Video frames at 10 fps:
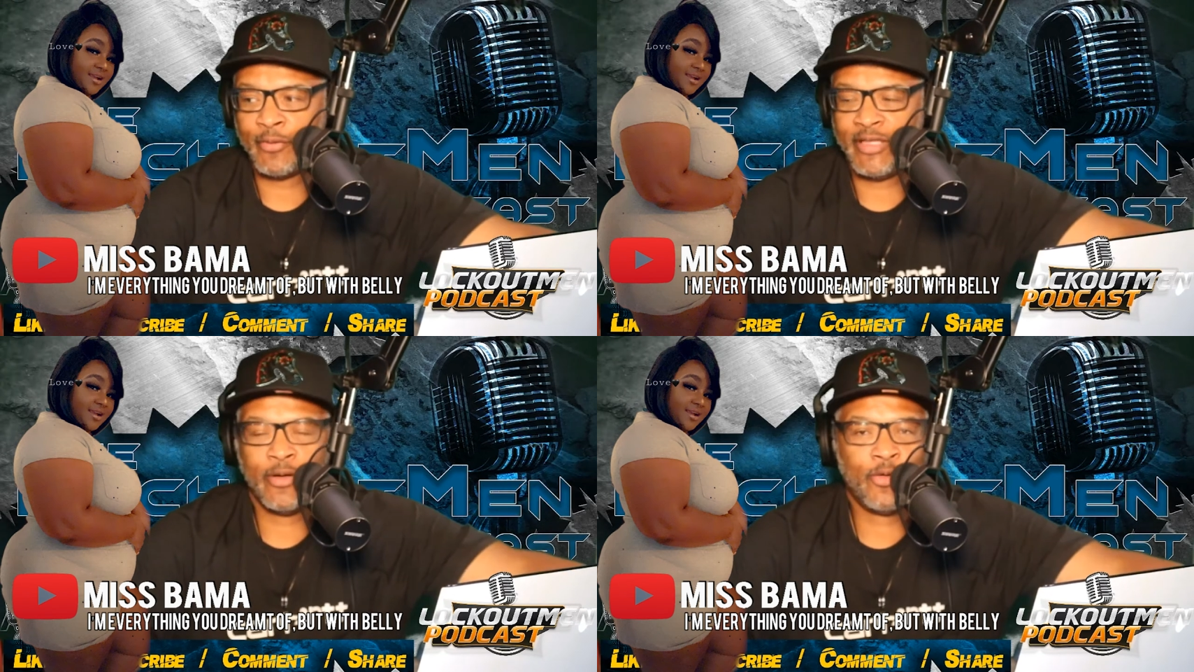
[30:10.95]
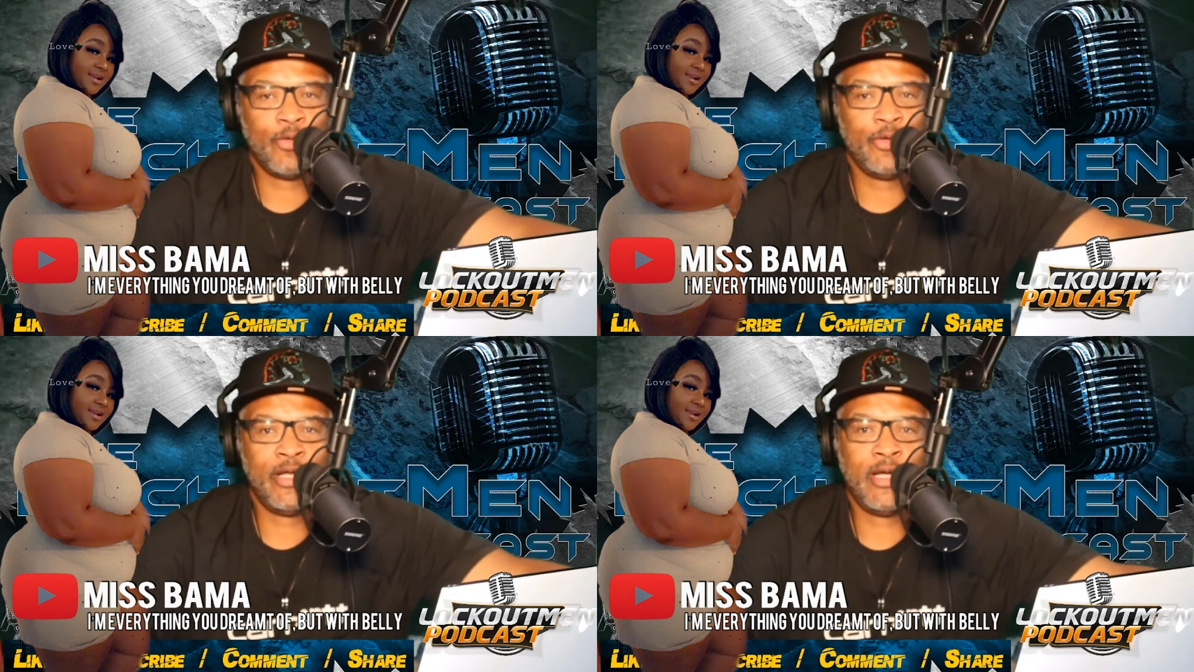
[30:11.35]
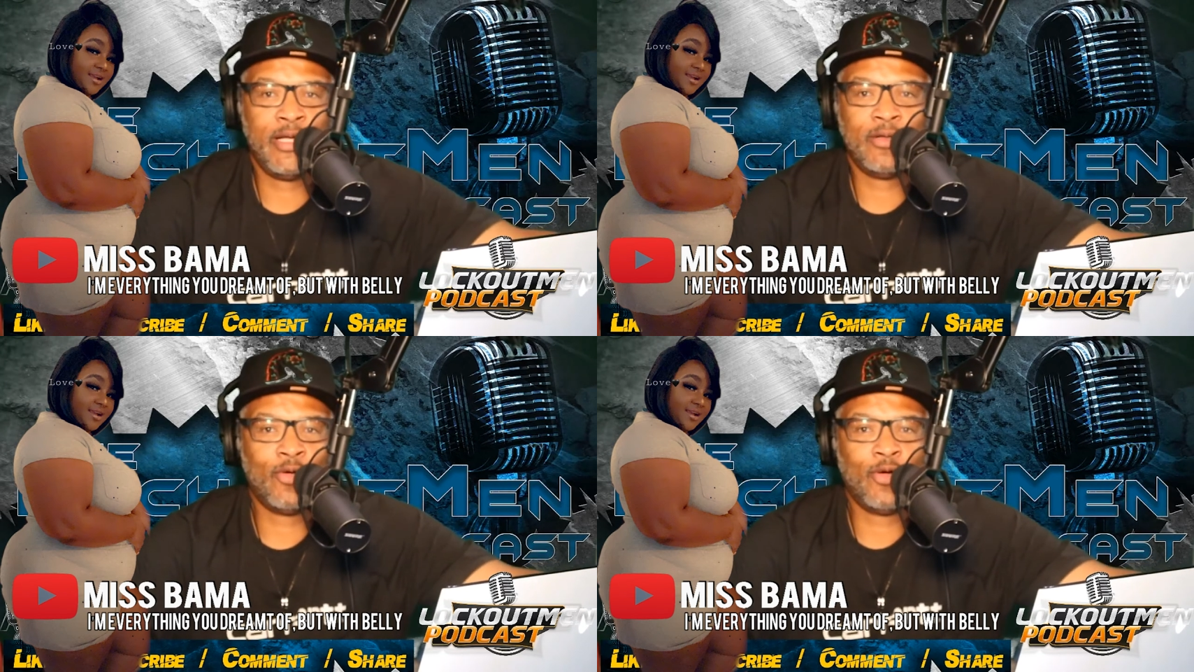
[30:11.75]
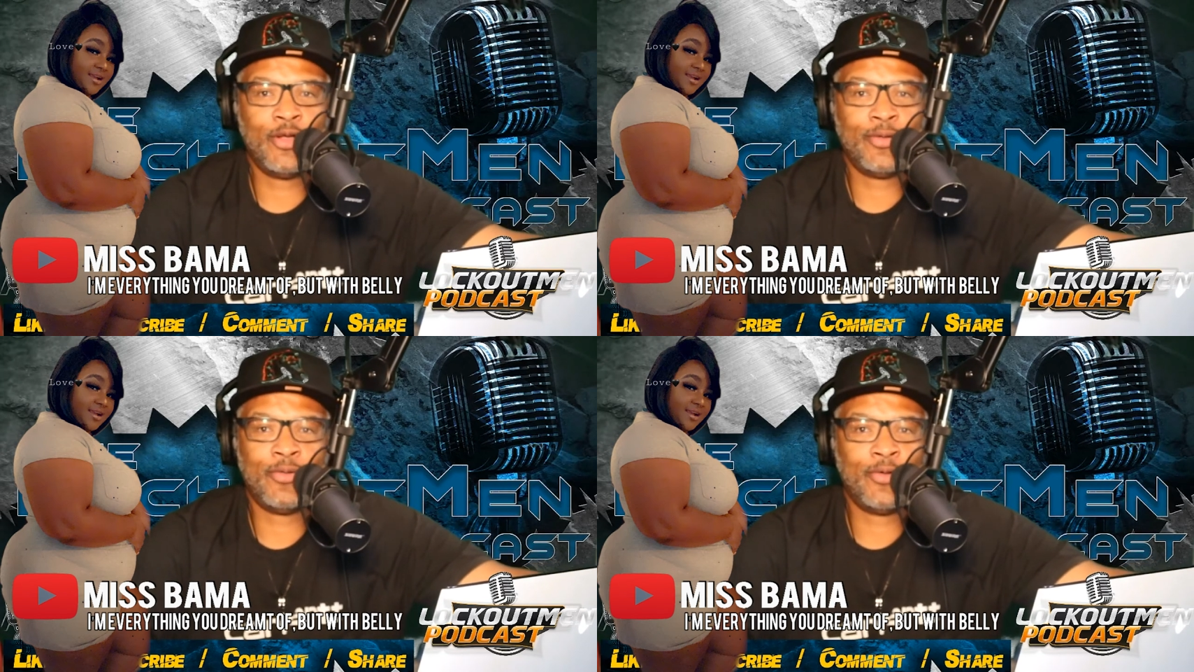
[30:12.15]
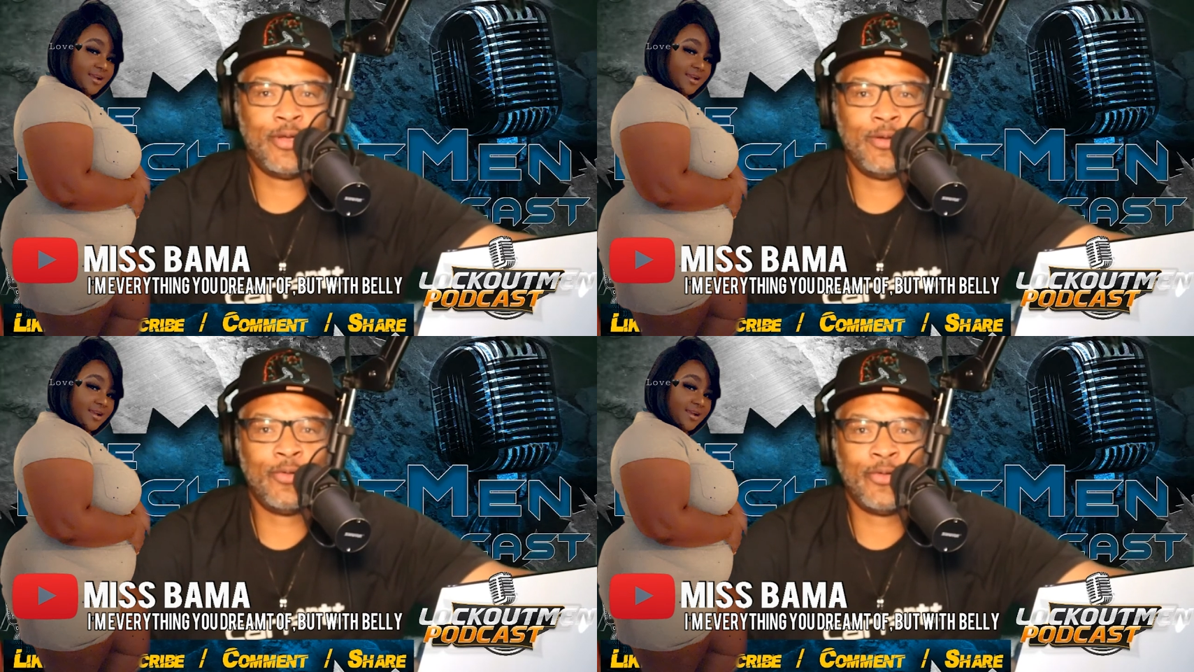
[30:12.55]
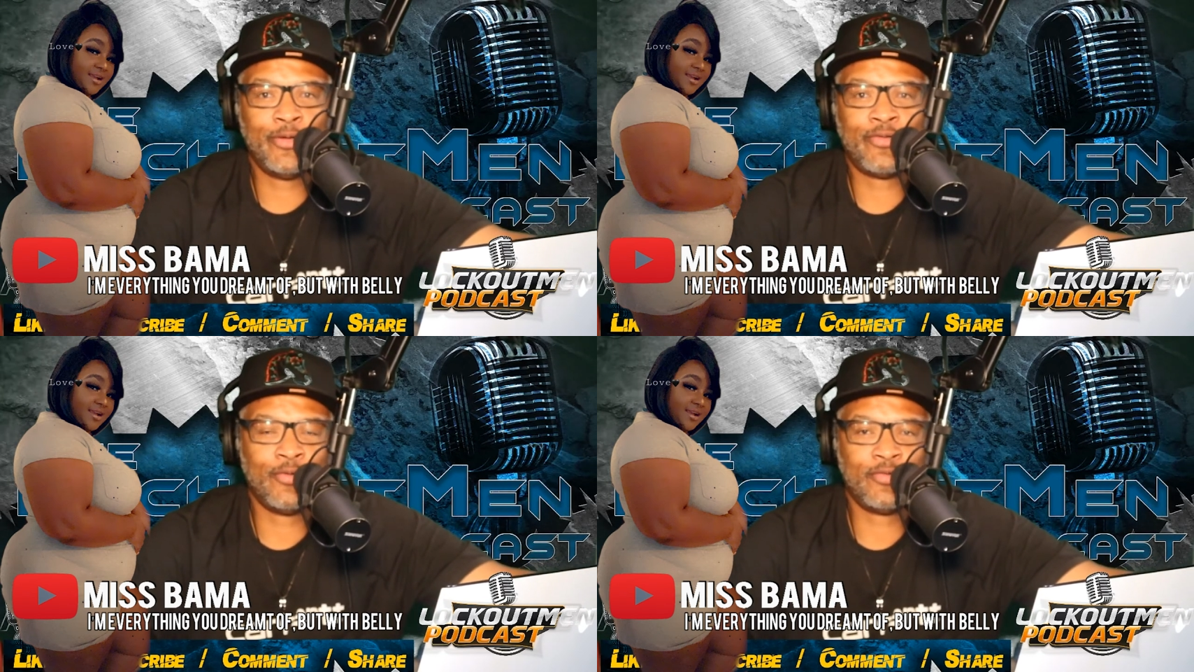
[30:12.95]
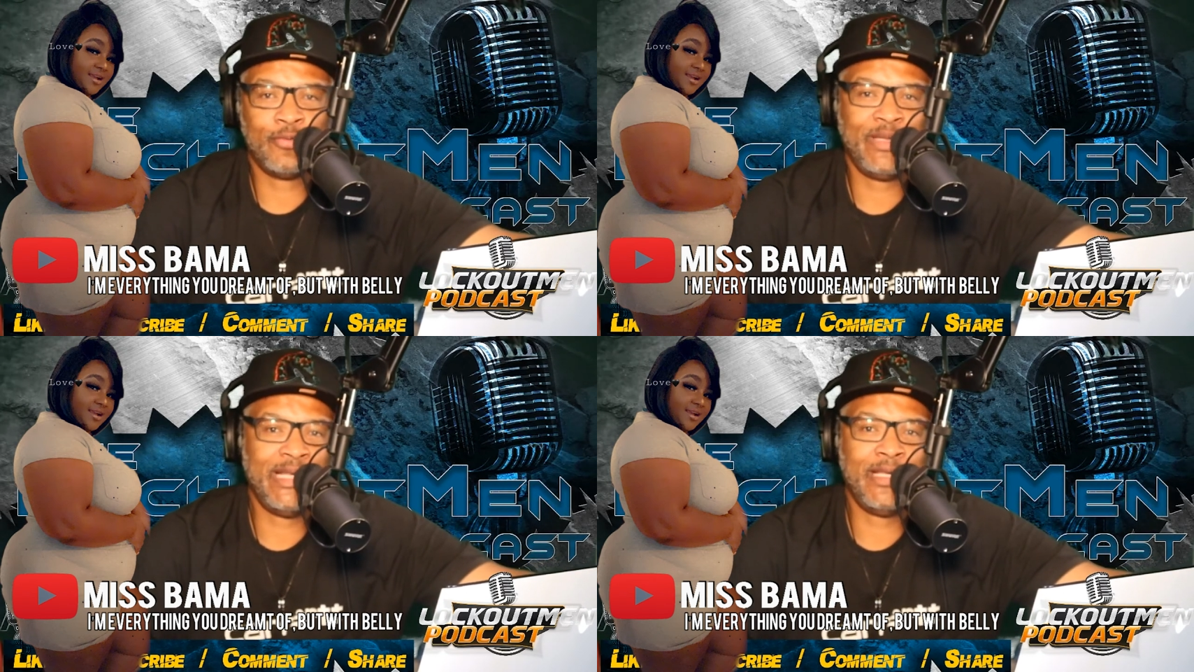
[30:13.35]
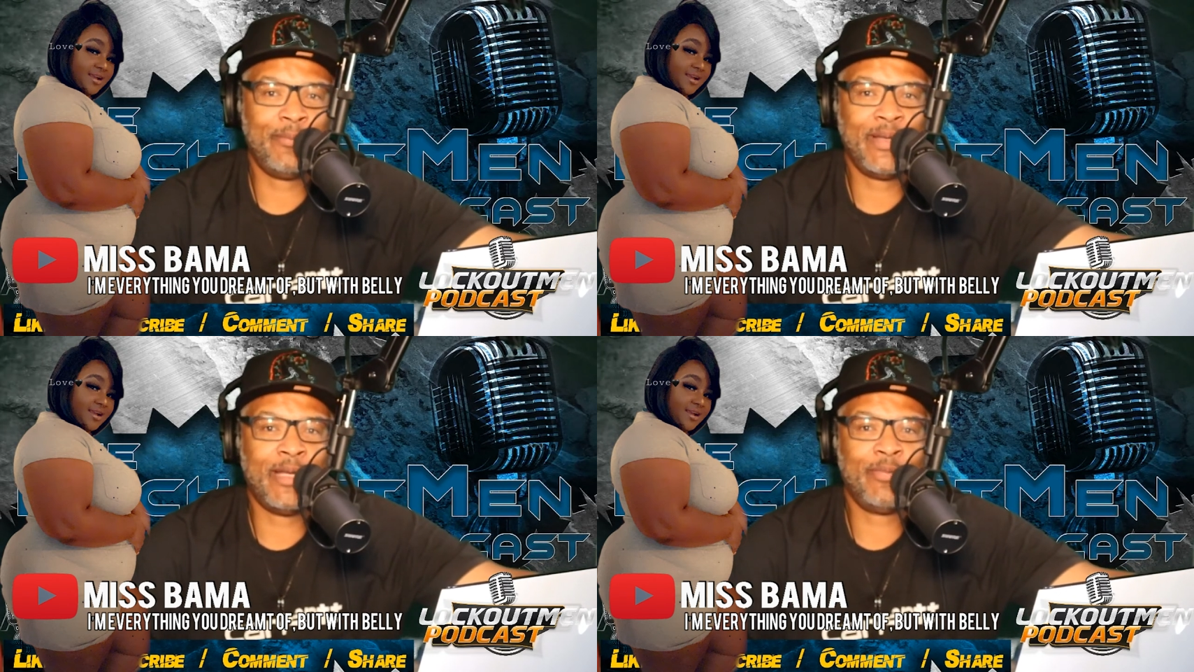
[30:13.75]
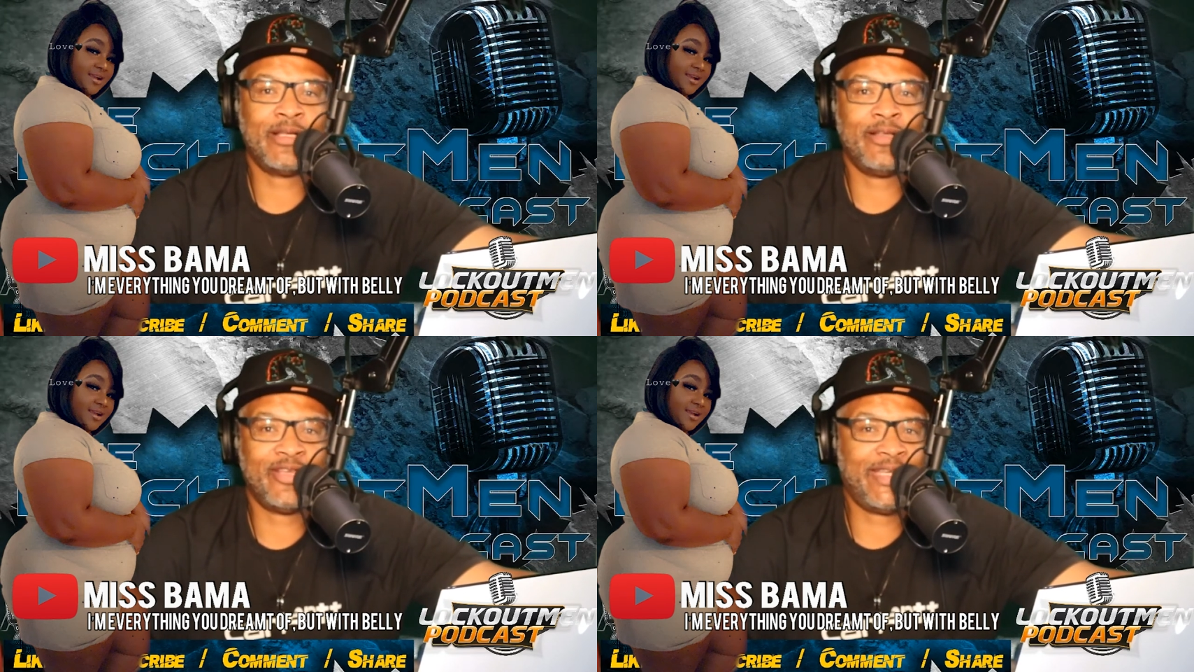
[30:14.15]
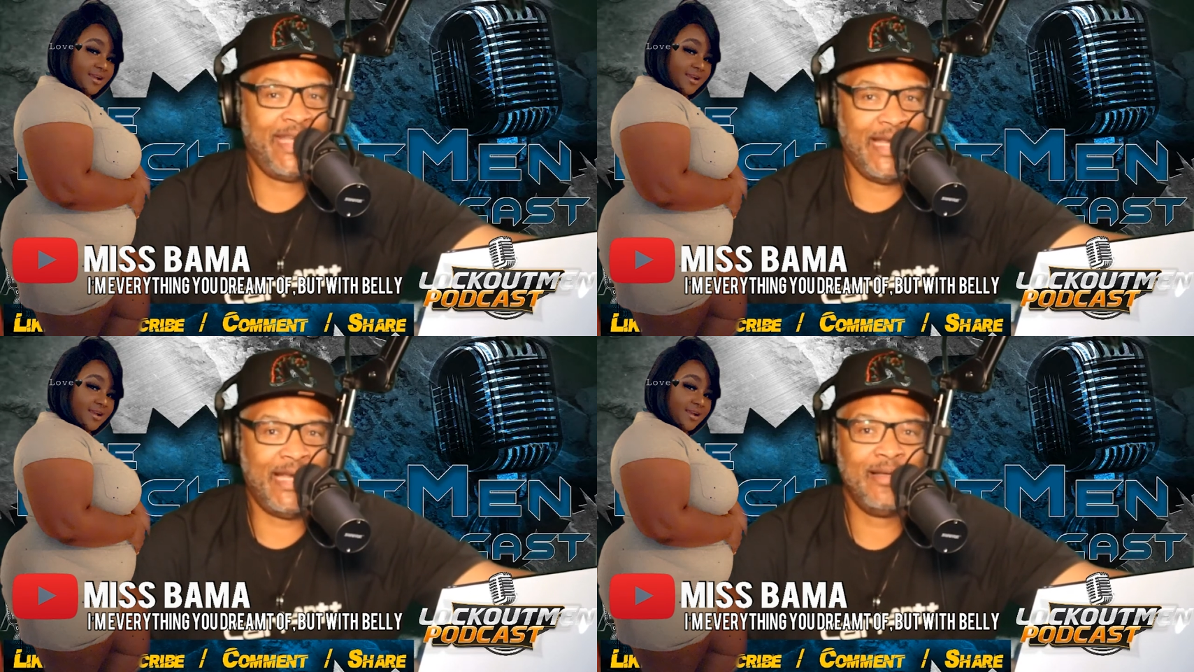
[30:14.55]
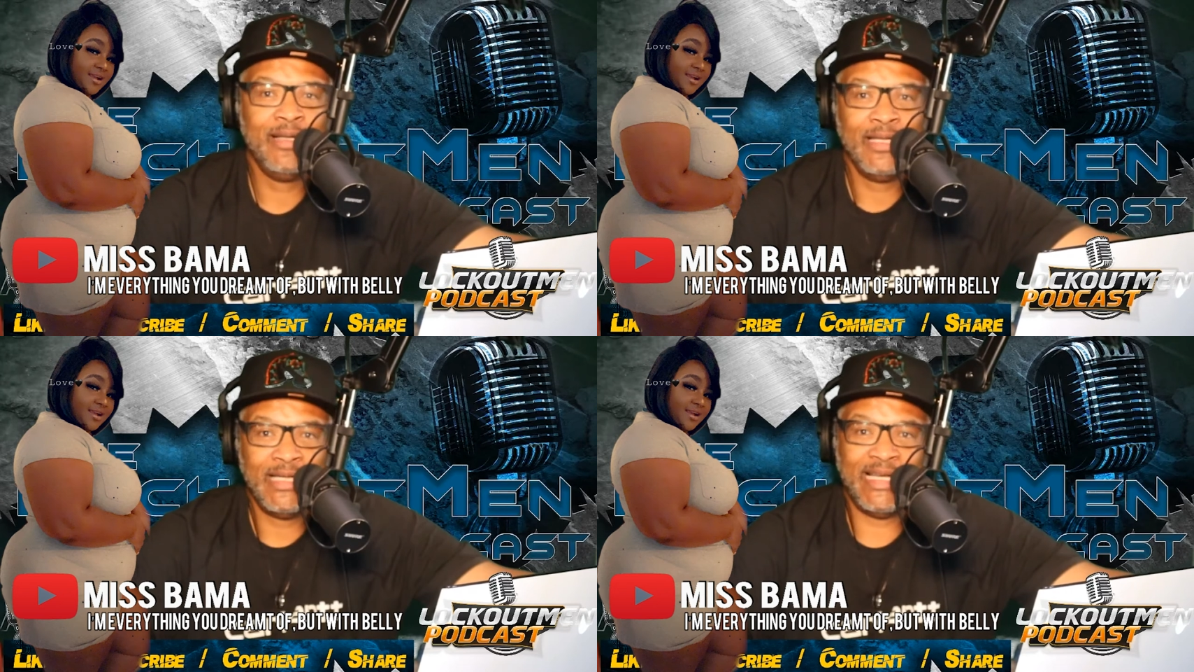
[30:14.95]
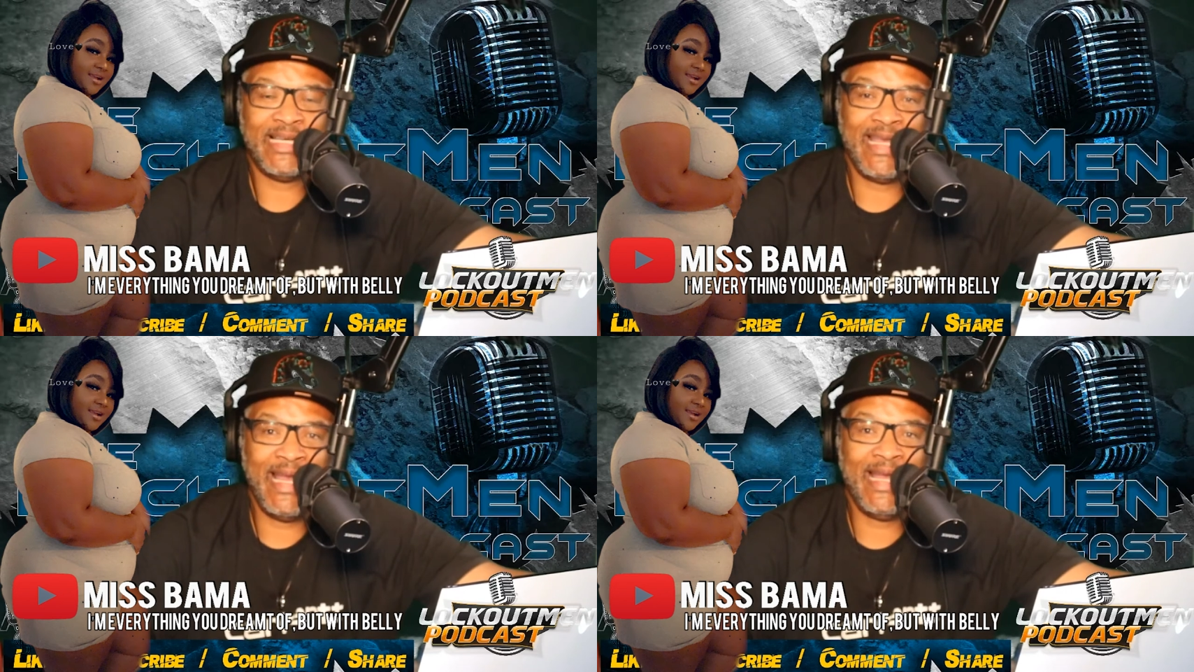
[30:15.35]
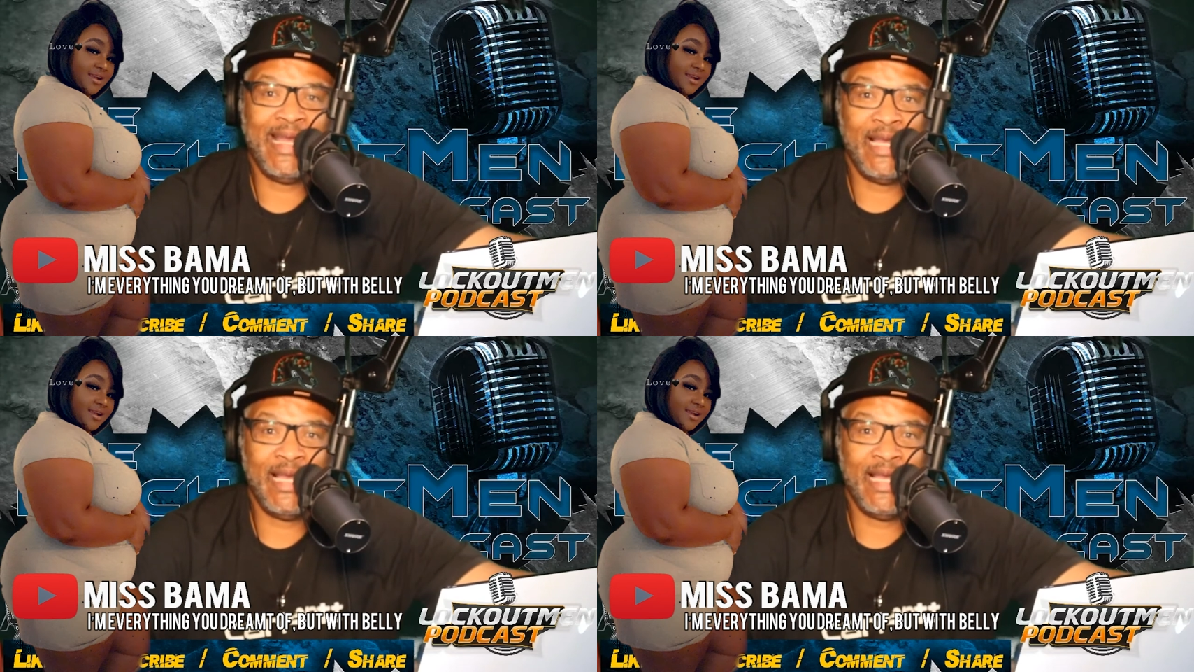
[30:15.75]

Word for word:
Speaker 1: there on uh on on on social media, man, social because media. it can it can yeah.